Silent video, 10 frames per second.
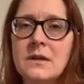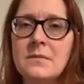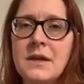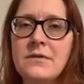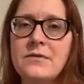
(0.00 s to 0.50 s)

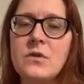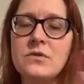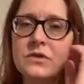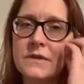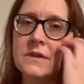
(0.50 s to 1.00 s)
My phone
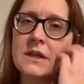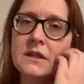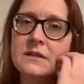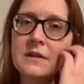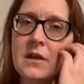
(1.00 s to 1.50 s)
just said
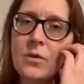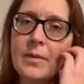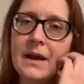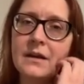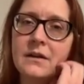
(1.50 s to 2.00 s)
it is low
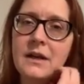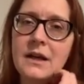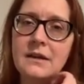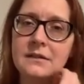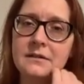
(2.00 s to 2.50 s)

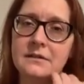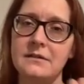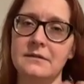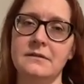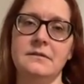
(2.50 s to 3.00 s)
battery.
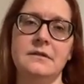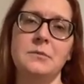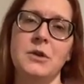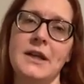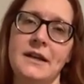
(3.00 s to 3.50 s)
Good
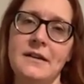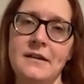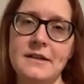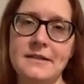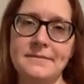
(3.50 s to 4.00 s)
morning,
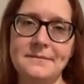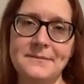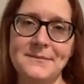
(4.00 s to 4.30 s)
Erin.